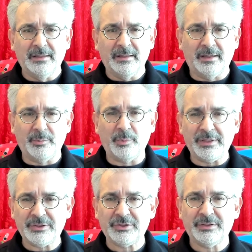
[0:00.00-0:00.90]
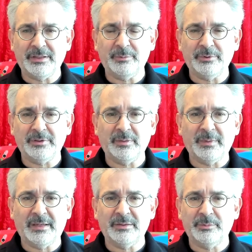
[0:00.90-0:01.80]
I wish they would come
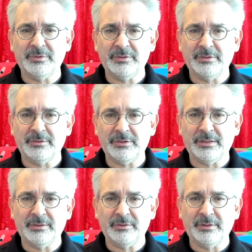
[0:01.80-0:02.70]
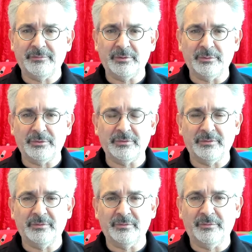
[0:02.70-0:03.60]
out with a Concendo
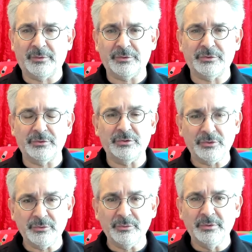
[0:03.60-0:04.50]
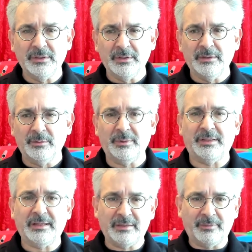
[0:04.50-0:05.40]
Evolution version 2, where
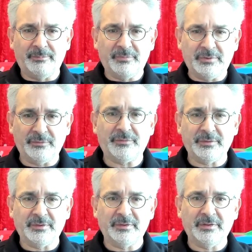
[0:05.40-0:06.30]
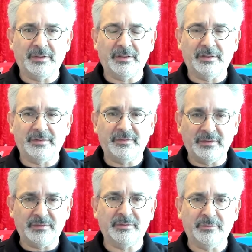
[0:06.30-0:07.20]
they have a different
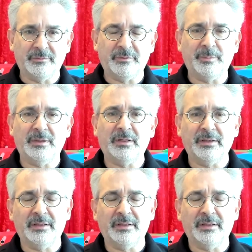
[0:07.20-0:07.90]
system for plugging